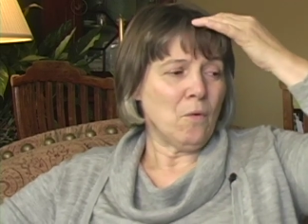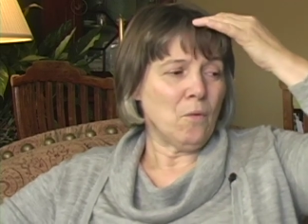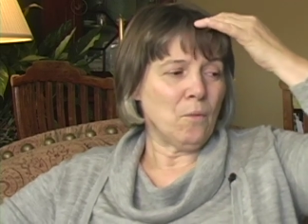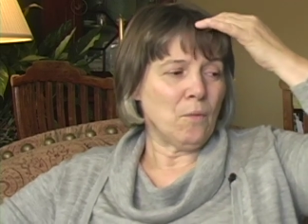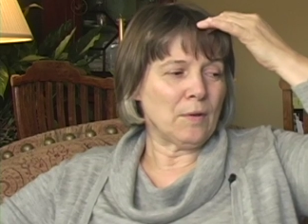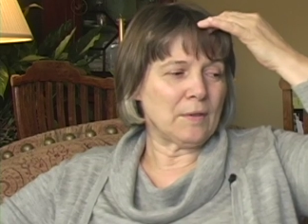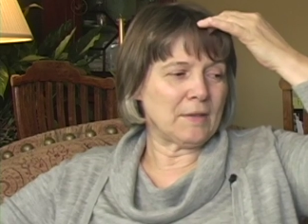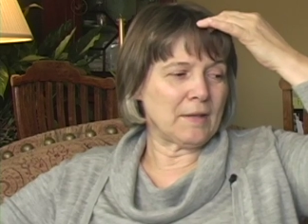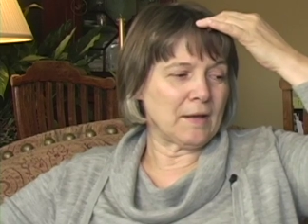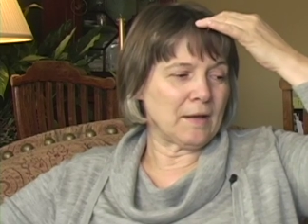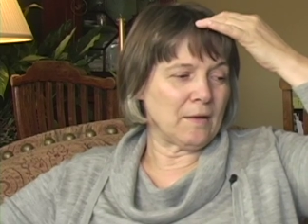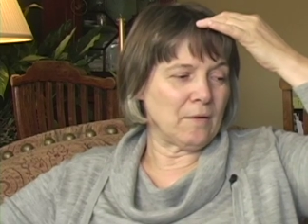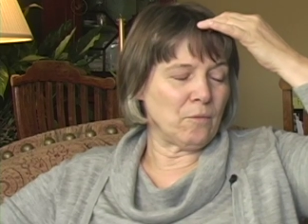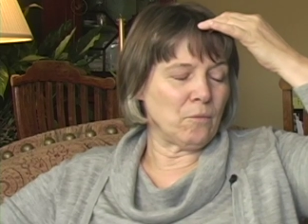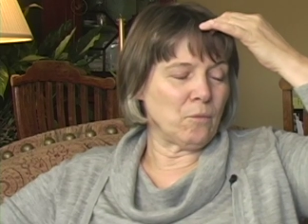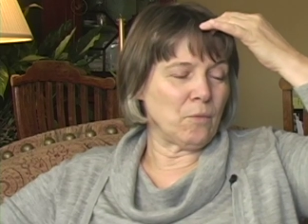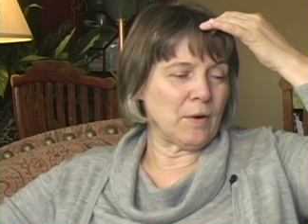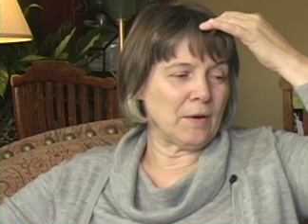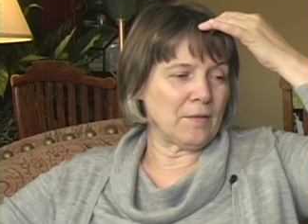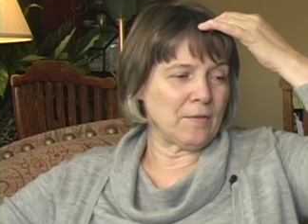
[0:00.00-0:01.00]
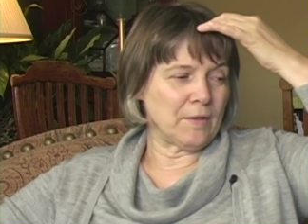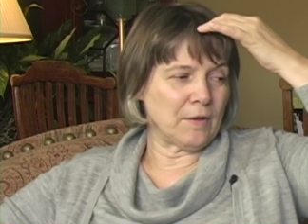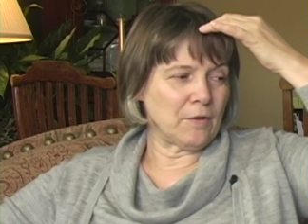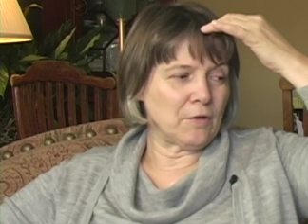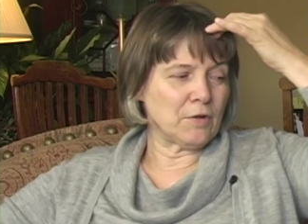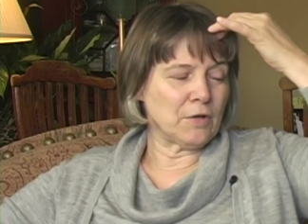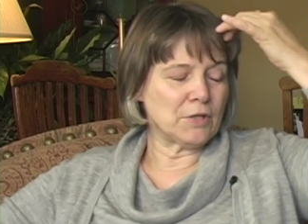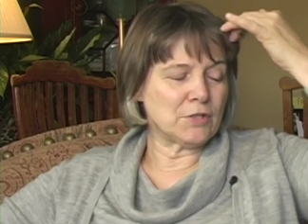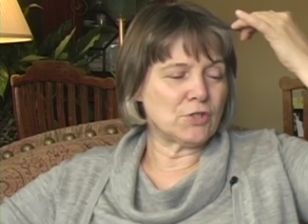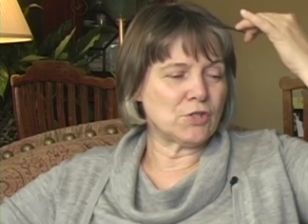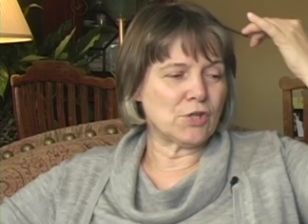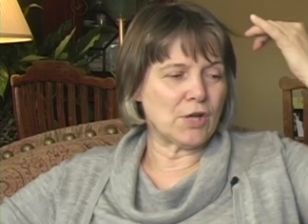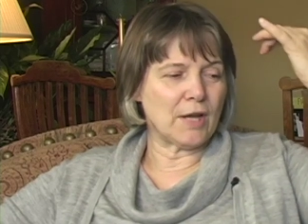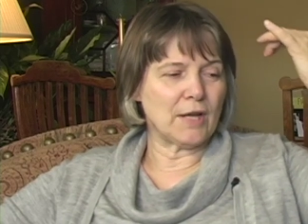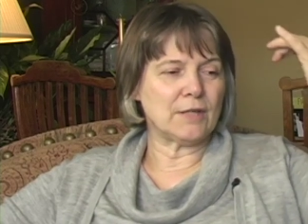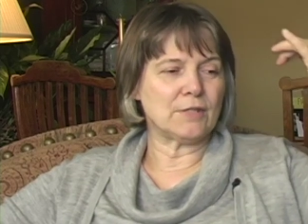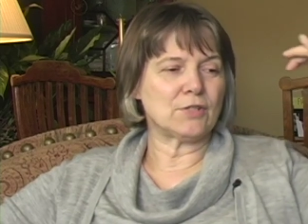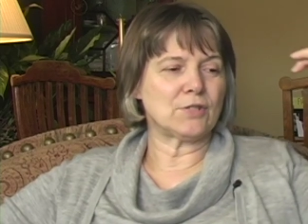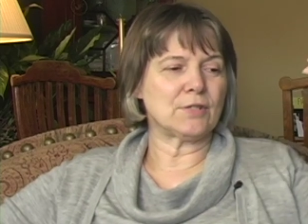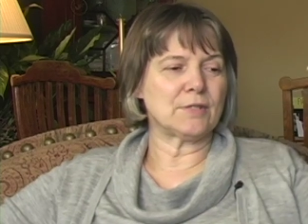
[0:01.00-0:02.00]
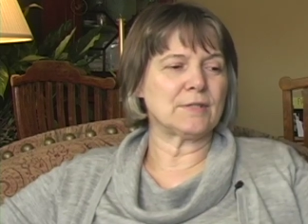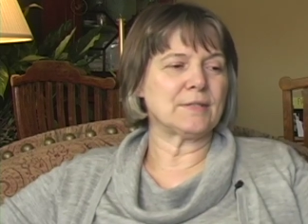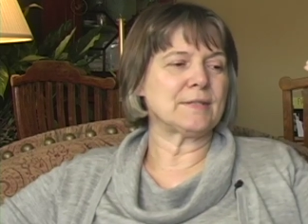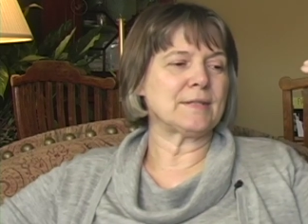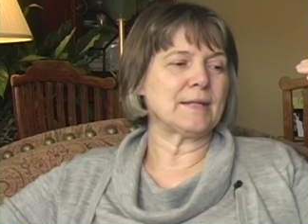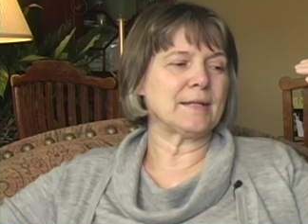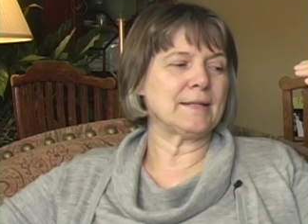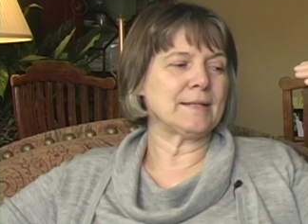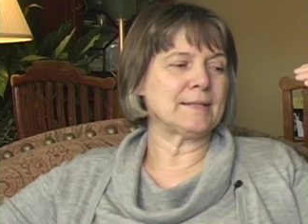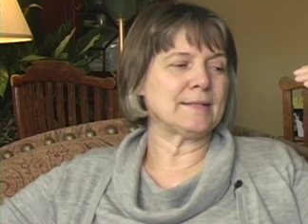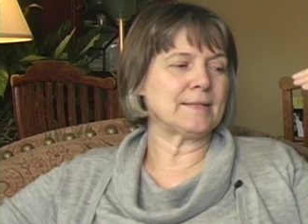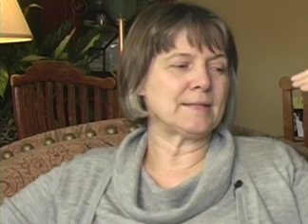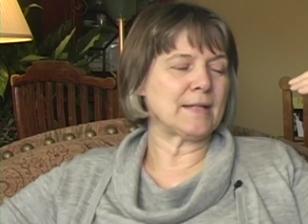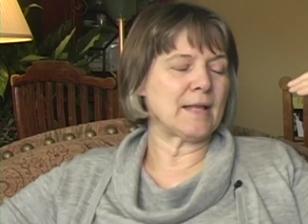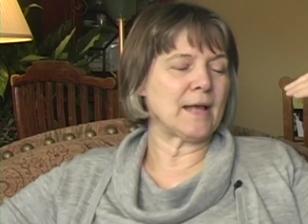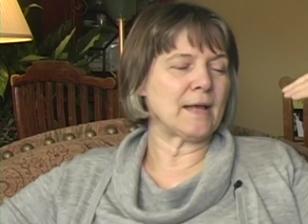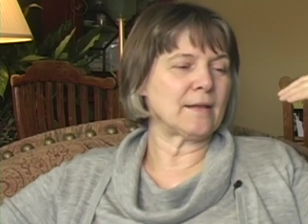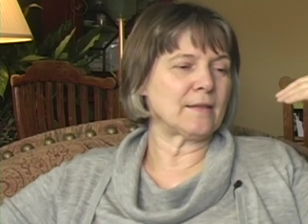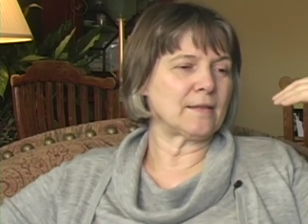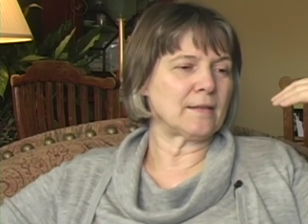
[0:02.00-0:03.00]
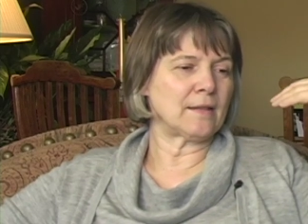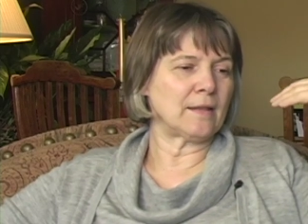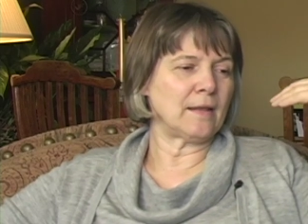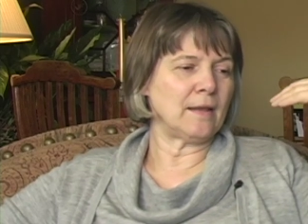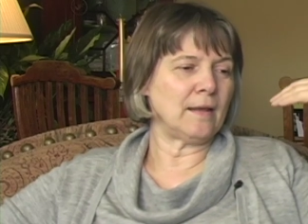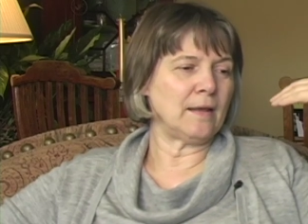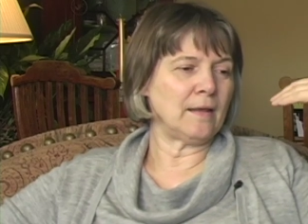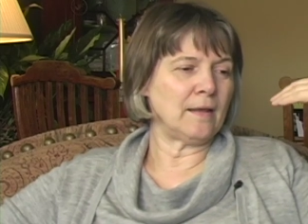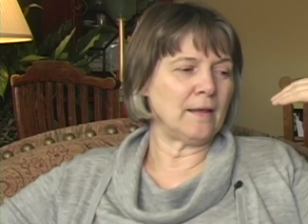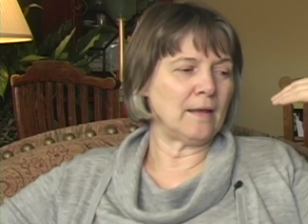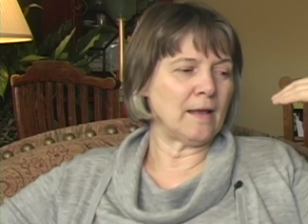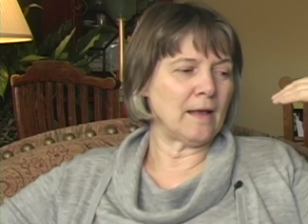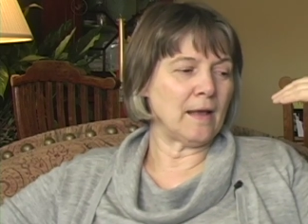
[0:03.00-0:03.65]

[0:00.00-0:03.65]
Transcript: what the one of the good changes is that the,